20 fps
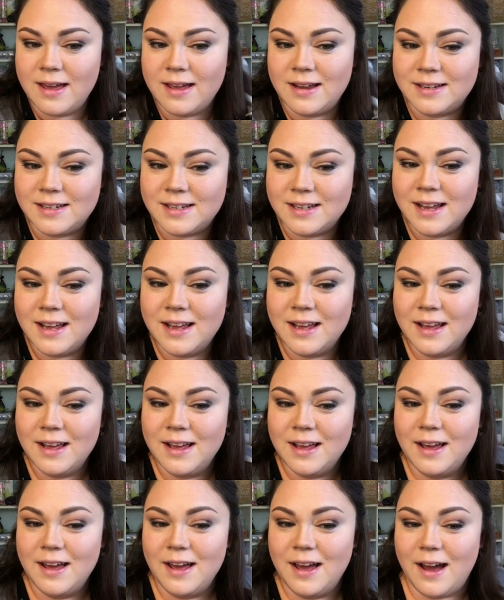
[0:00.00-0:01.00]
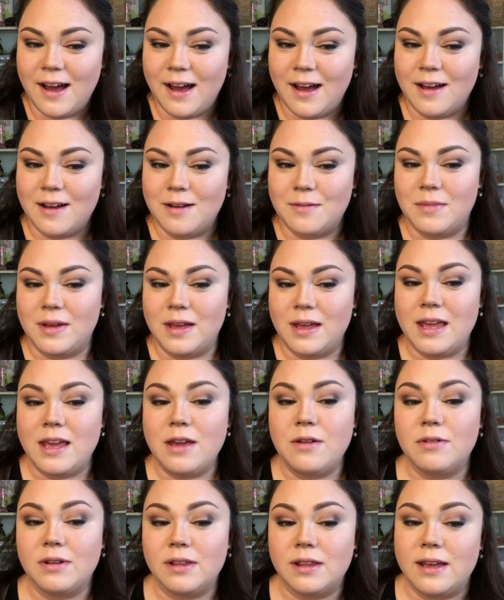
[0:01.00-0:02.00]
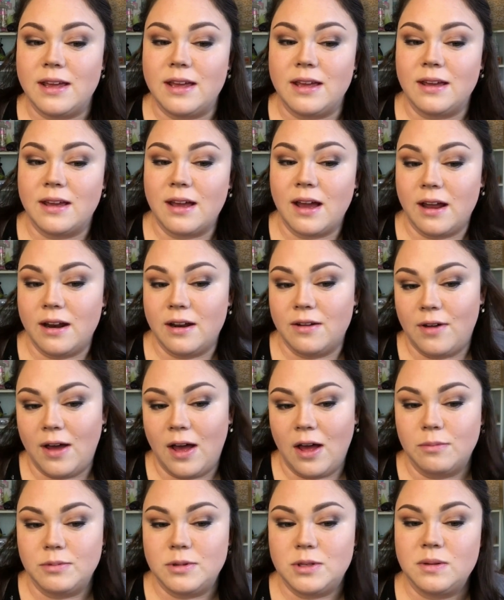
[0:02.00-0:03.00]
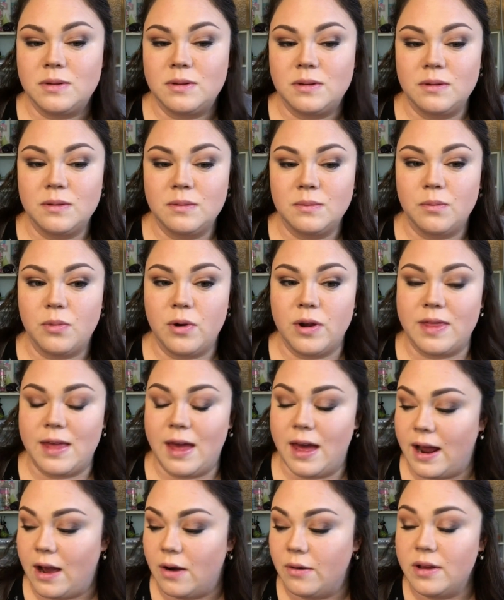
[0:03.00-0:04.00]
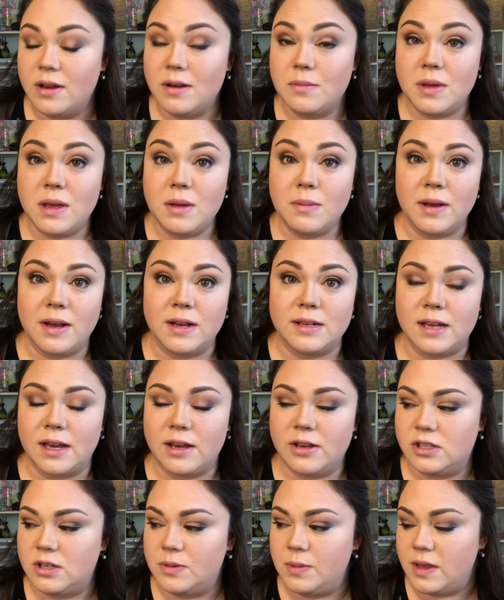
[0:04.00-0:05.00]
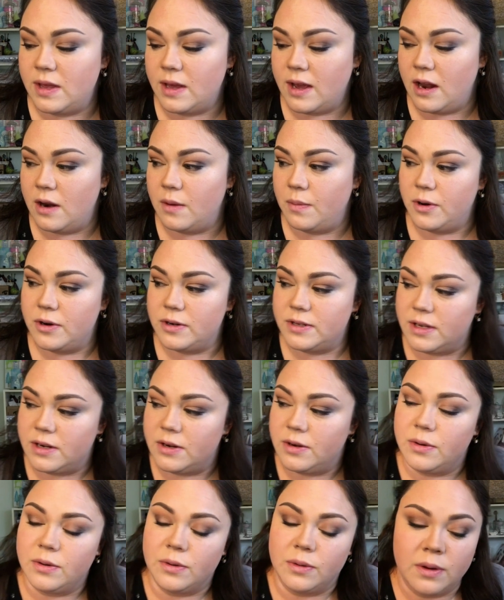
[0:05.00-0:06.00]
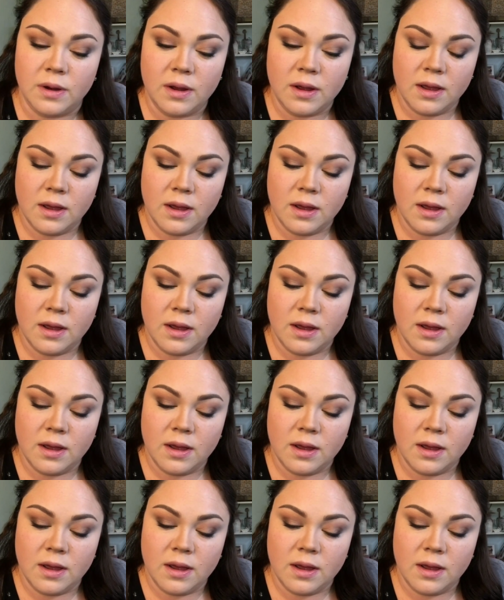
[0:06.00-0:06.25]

And um, he really kind of helped bring that out in me because I used to be the kind of person who